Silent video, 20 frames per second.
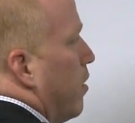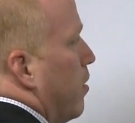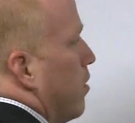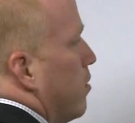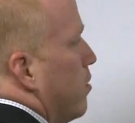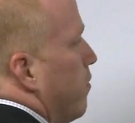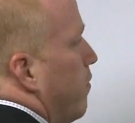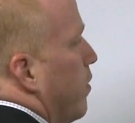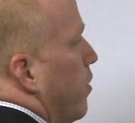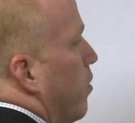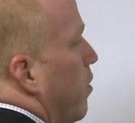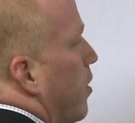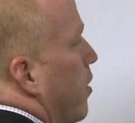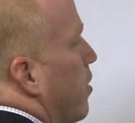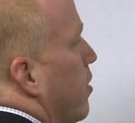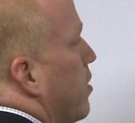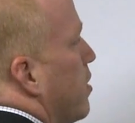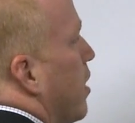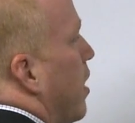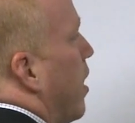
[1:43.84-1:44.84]
So if you look at
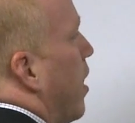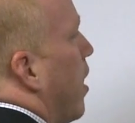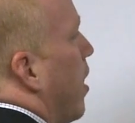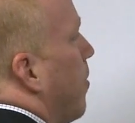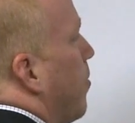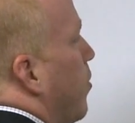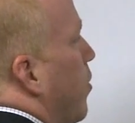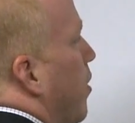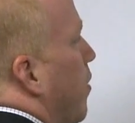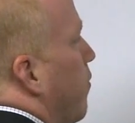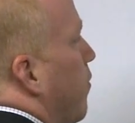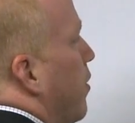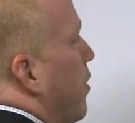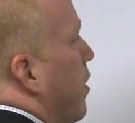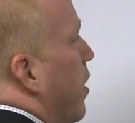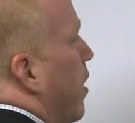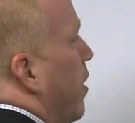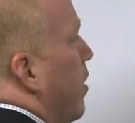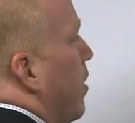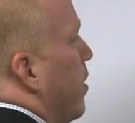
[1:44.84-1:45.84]
the top, you have
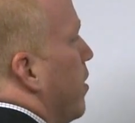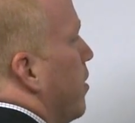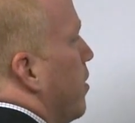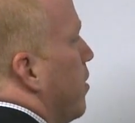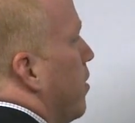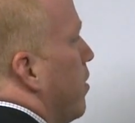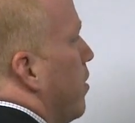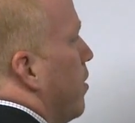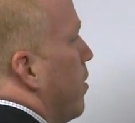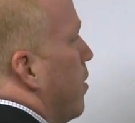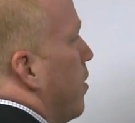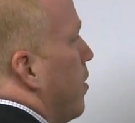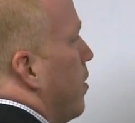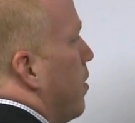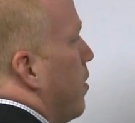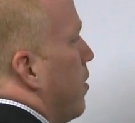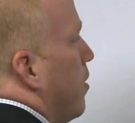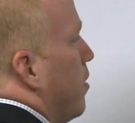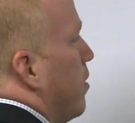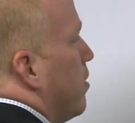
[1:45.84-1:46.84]
redundant
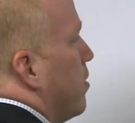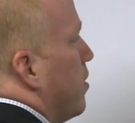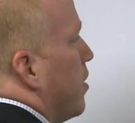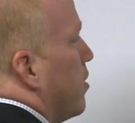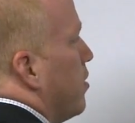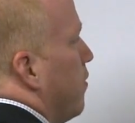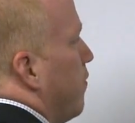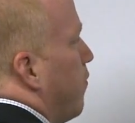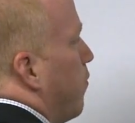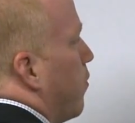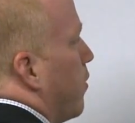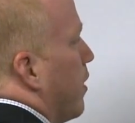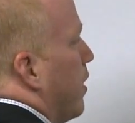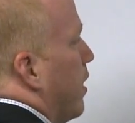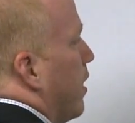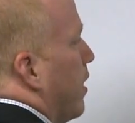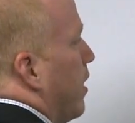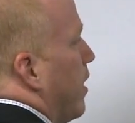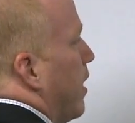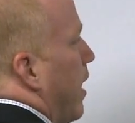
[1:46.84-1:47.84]
64
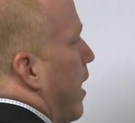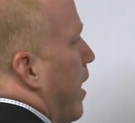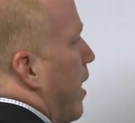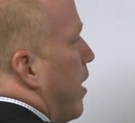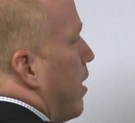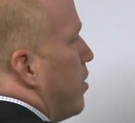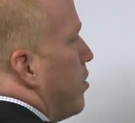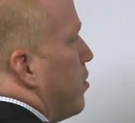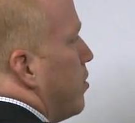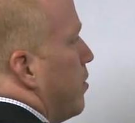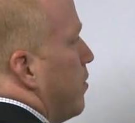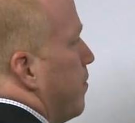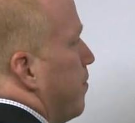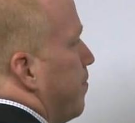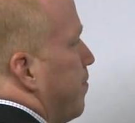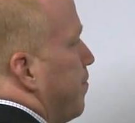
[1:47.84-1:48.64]
gig cache,